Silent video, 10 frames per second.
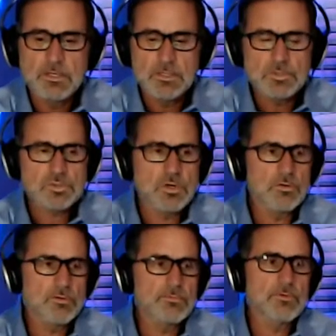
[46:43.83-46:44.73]

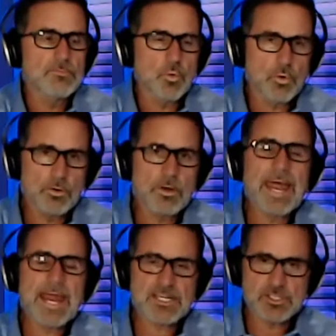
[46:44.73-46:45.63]
So the more
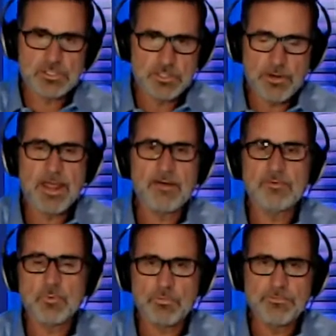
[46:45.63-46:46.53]
action you have,
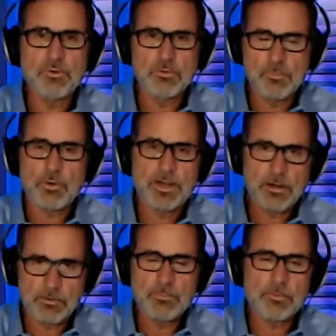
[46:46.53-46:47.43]
the more fuel, more
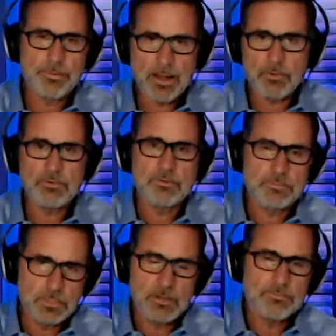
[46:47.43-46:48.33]
air, the more power
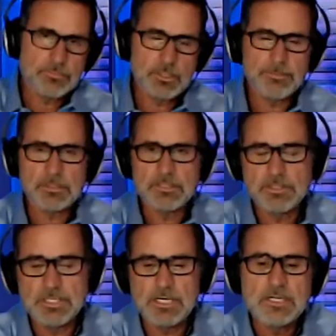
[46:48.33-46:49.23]
that typically
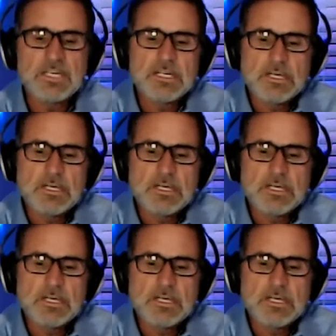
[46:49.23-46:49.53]
you get.